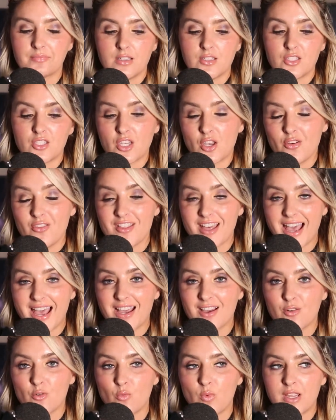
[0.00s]
So
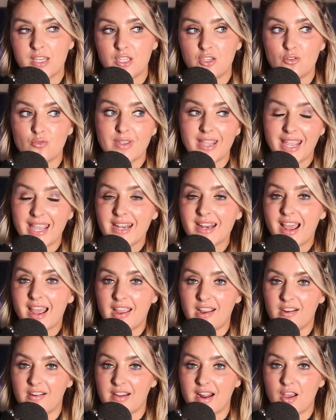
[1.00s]
that when you can
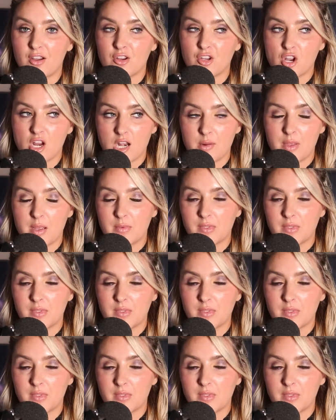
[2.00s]
hire it out, you're going to be